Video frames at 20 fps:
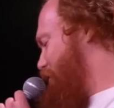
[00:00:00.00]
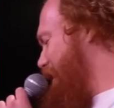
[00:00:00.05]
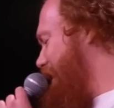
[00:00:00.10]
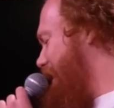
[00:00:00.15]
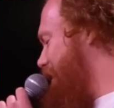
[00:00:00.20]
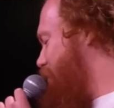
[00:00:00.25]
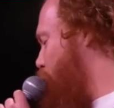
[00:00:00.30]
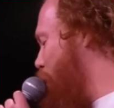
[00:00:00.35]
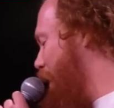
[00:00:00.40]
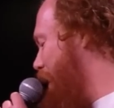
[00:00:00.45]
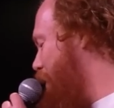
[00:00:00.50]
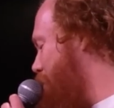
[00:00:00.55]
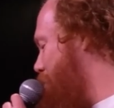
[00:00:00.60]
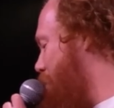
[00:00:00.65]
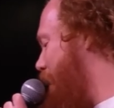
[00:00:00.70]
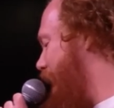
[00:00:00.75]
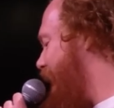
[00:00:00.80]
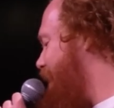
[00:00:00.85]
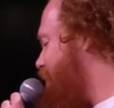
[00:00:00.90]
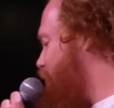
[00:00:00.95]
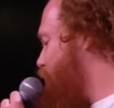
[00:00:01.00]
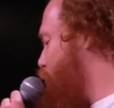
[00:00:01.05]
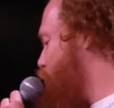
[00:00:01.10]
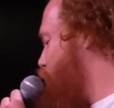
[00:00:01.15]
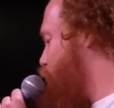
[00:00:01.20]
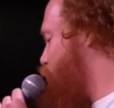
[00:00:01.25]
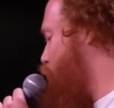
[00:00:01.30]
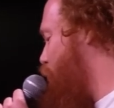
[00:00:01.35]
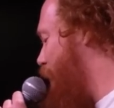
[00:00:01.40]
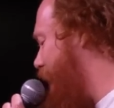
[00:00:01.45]
think it's weird Master
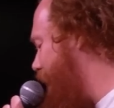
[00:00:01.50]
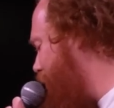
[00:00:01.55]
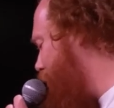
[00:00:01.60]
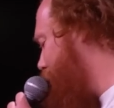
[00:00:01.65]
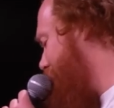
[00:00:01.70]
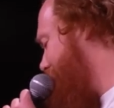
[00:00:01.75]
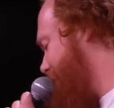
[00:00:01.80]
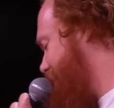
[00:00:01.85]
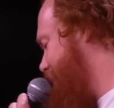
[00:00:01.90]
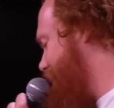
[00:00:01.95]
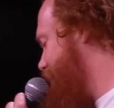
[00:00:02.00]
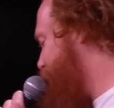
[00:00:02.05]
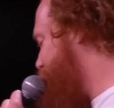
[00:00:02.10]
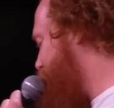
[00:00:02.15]
Shredder gets his